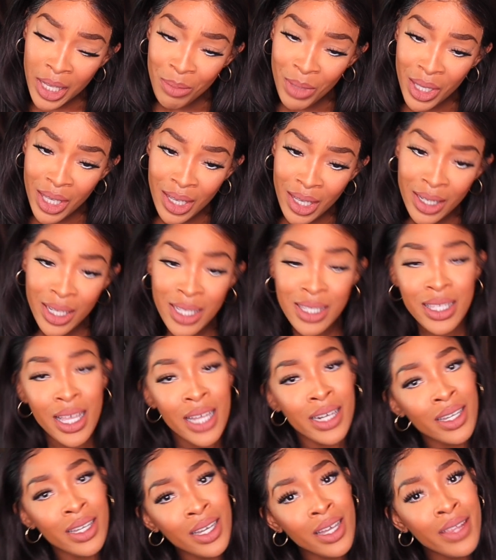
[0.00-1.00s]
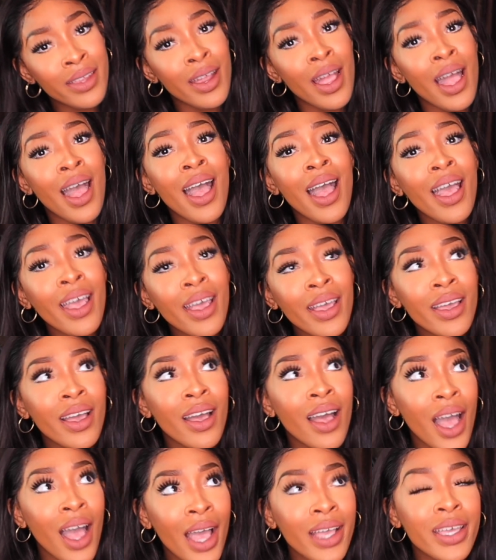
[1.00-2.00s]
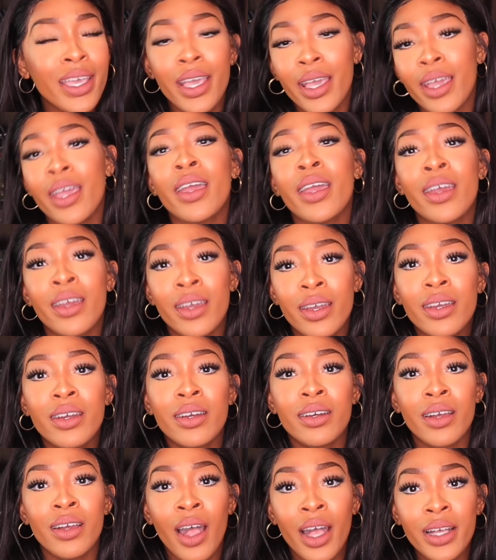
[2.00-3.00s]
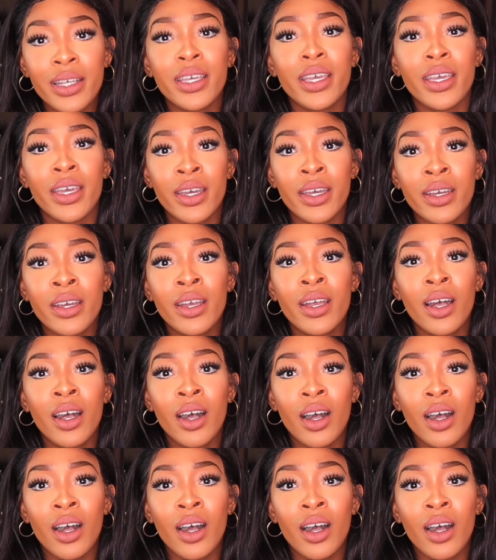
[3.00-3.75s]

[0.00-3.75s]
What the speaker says: me, this, that, and the other. I care. I care.